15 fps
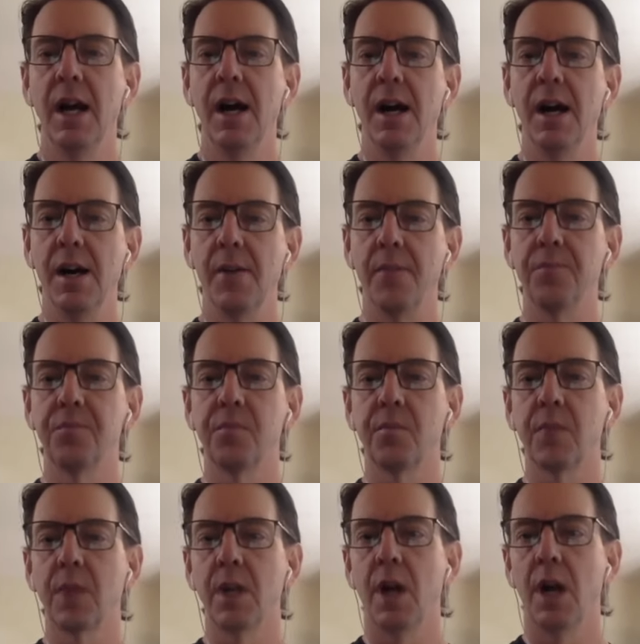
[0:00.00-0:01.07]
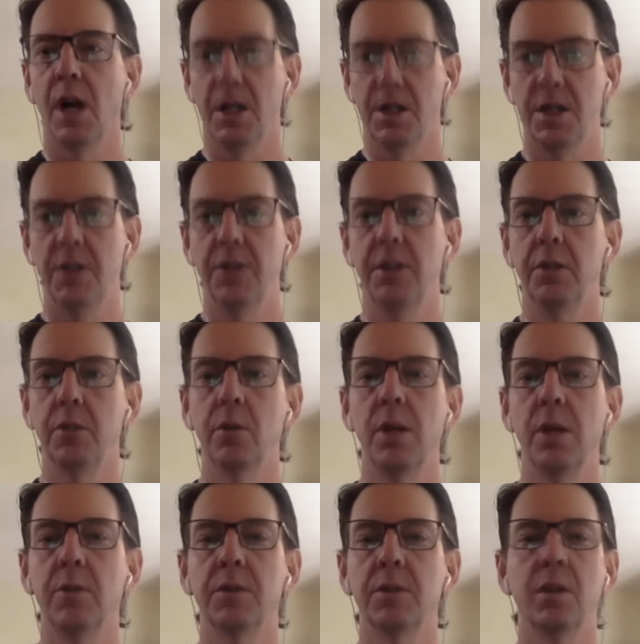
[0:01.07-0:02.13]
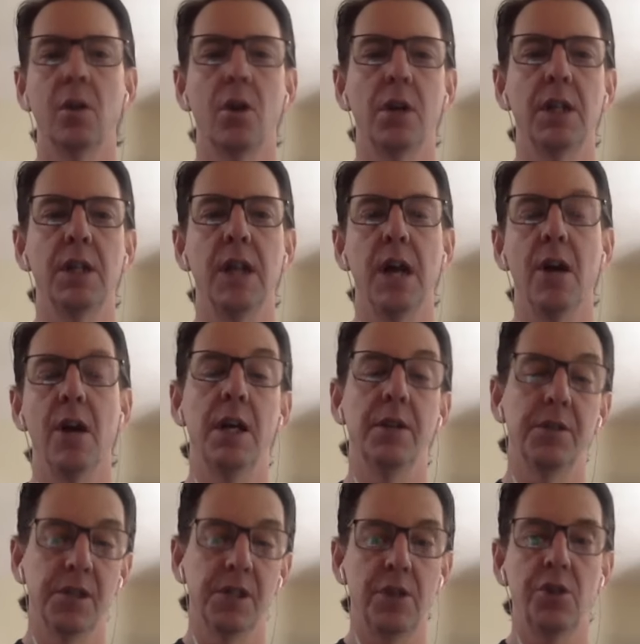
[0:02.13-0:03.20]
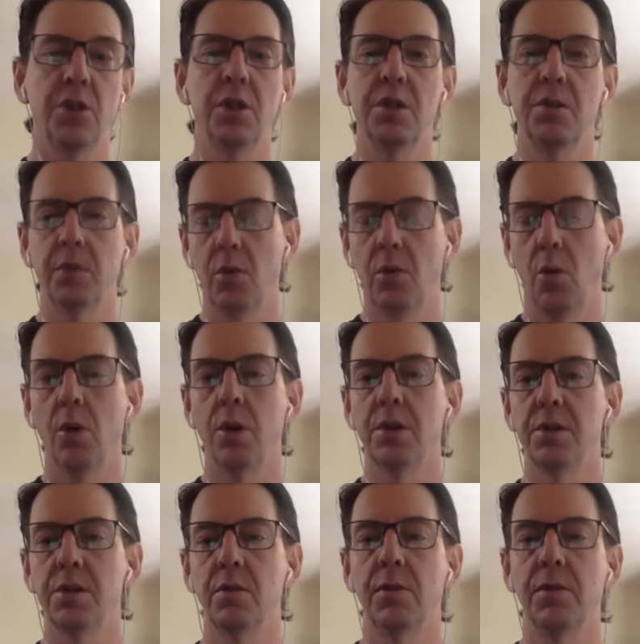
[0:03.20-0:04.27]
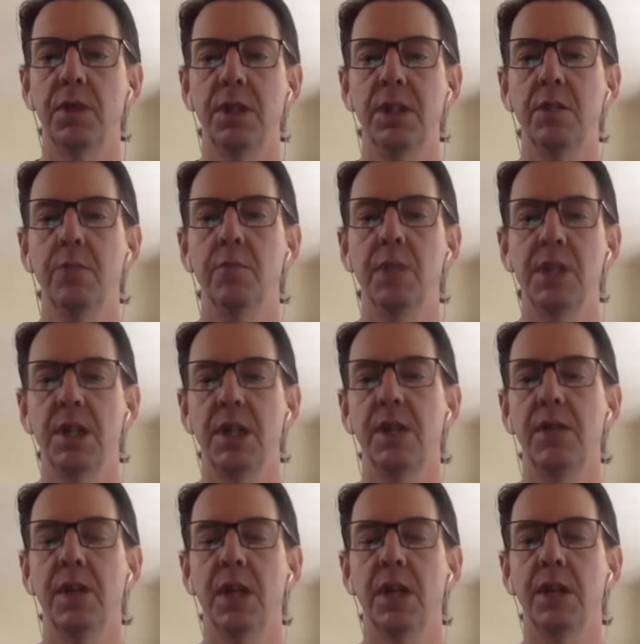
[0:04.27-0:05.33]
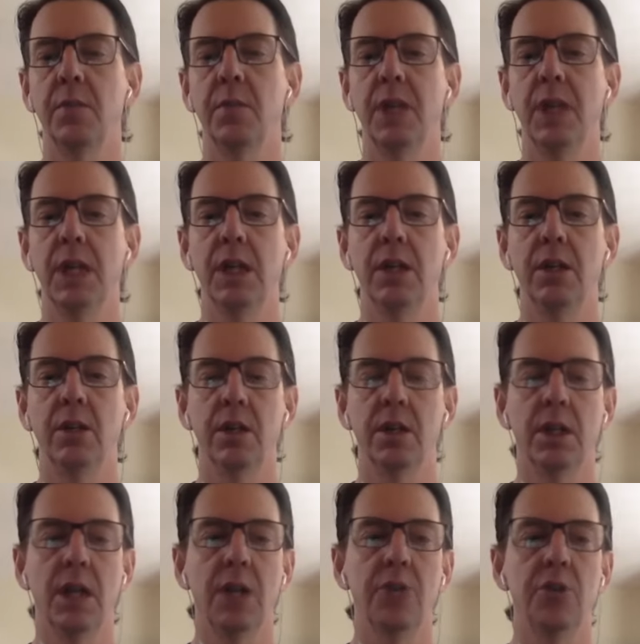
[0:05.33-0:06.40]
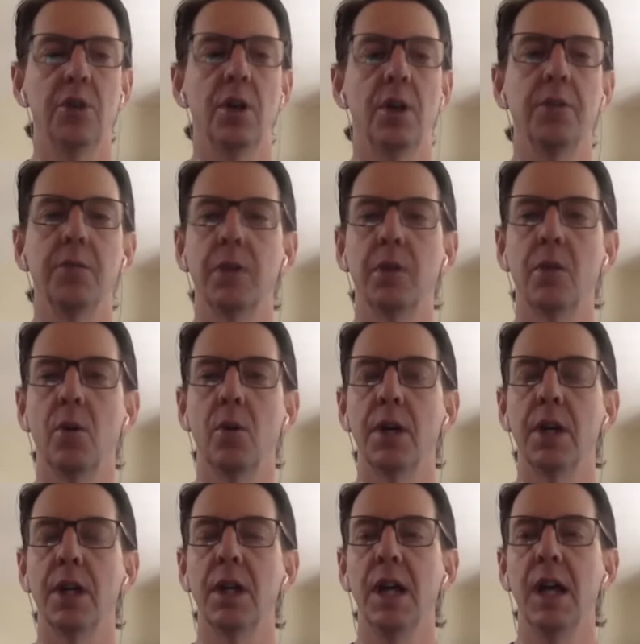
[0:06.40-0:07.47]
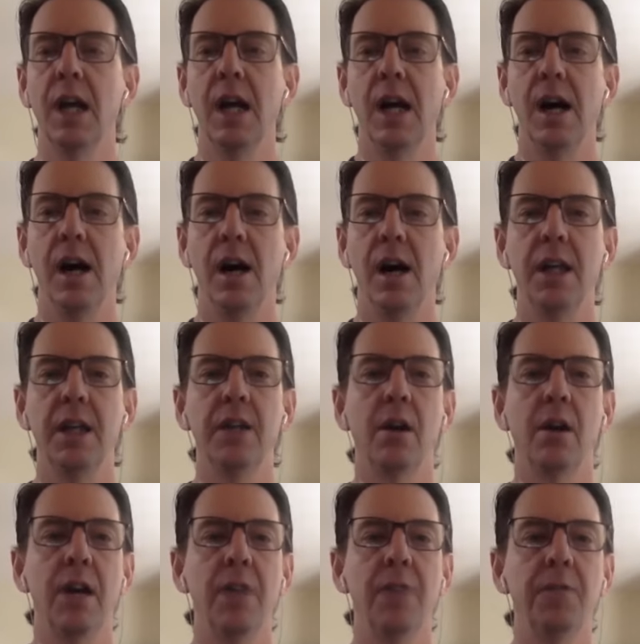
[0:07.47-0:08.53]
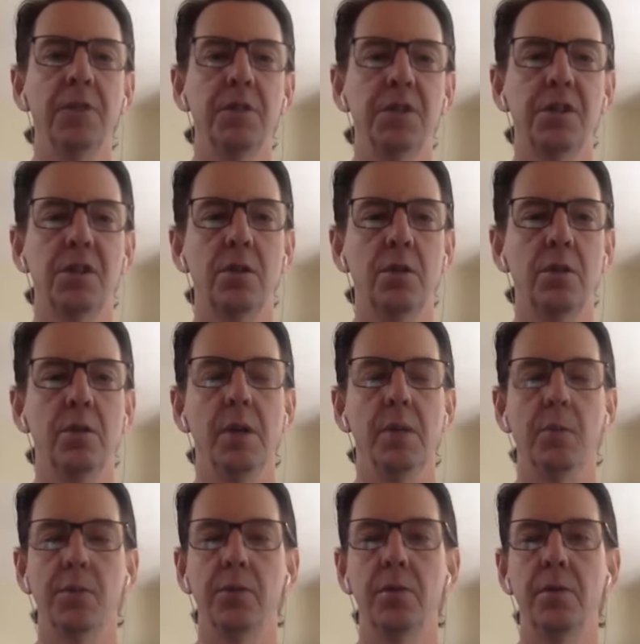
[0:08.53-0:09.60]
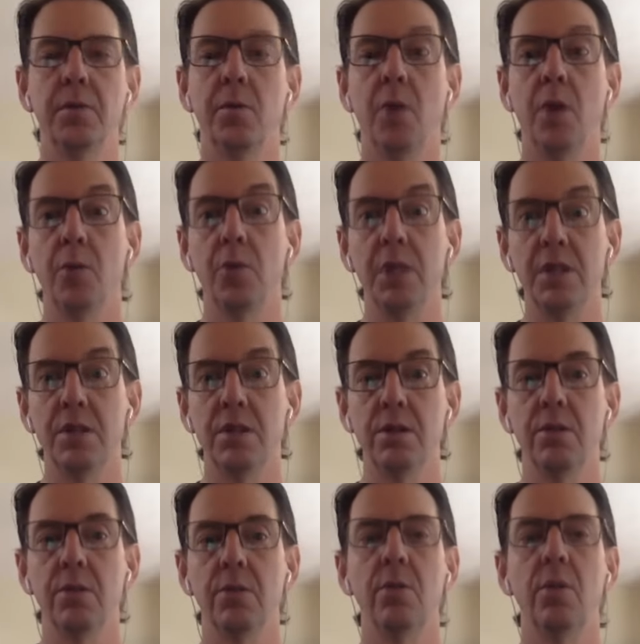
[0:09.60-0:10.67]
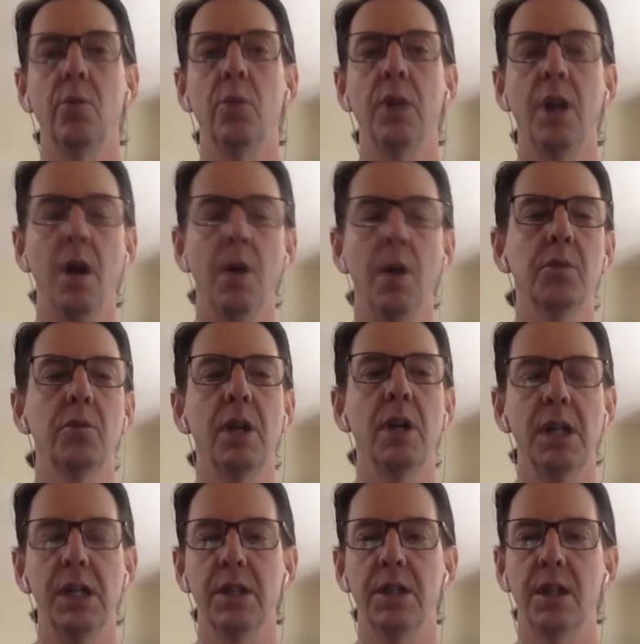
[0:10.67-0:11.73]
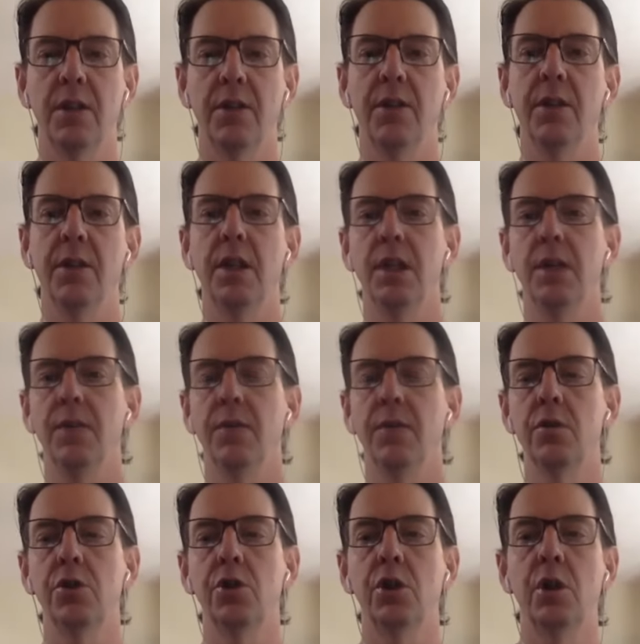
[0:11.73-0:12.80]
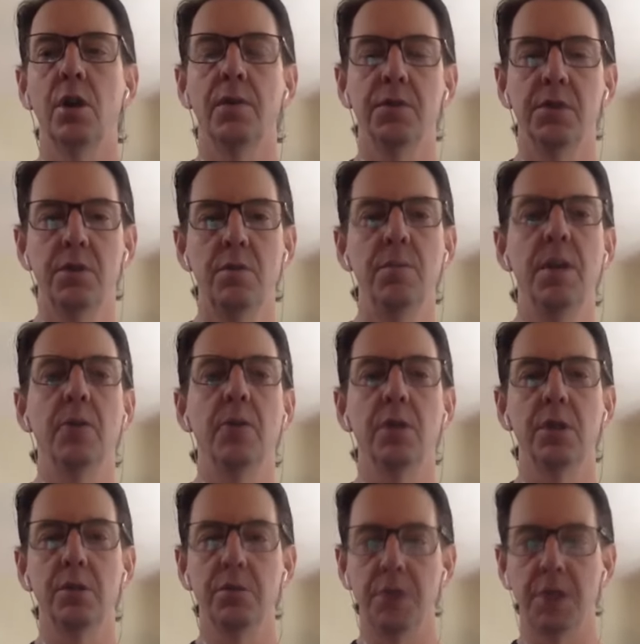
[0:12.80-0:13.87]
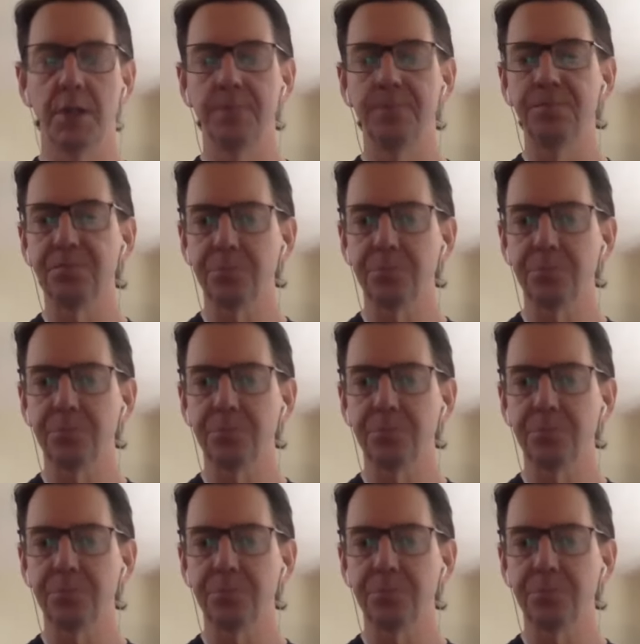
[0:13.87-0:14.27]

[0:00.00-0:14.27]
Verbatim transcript: I see that you were able to log in now, and the session is recorded. So if you did miss anything at the beginning, you can catch it on the recording. In our efforts to improve what we do, we upgraded the version of Zoom that we're using.